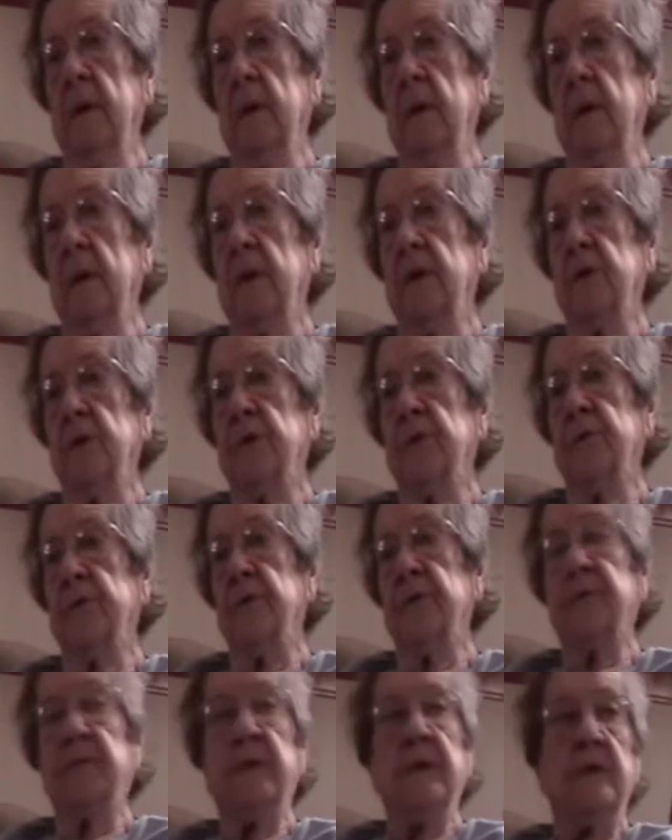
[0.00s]
a good
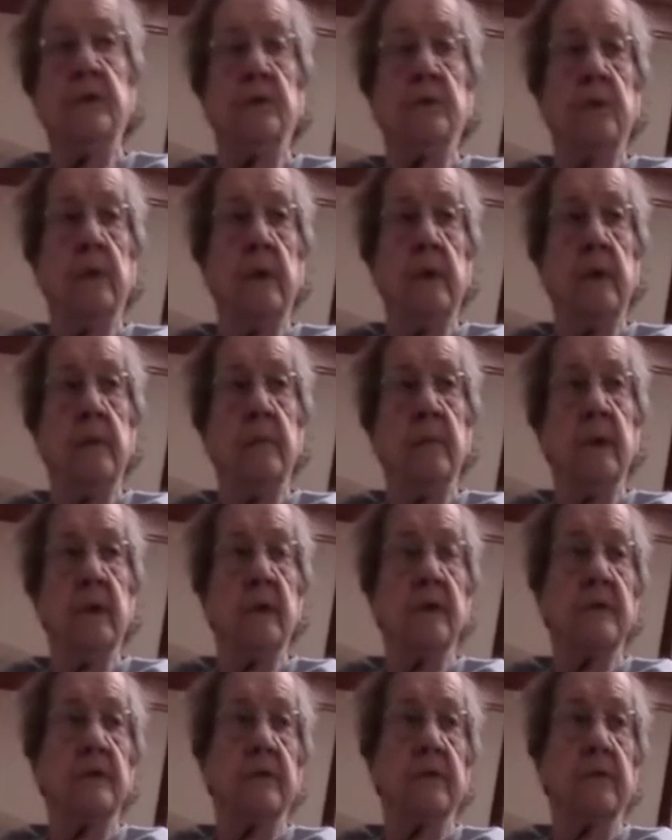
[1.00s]
15, 20
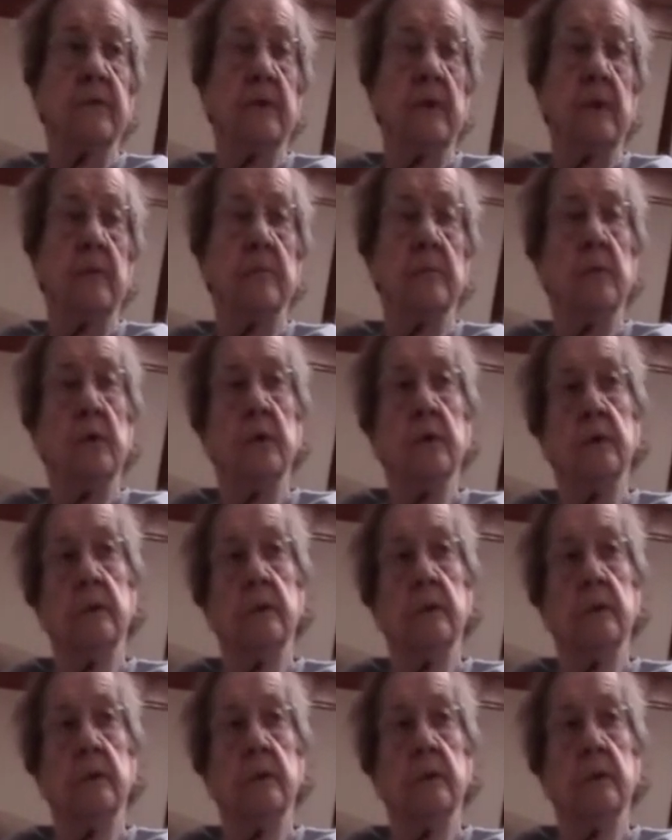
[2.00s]
minutes, if not more.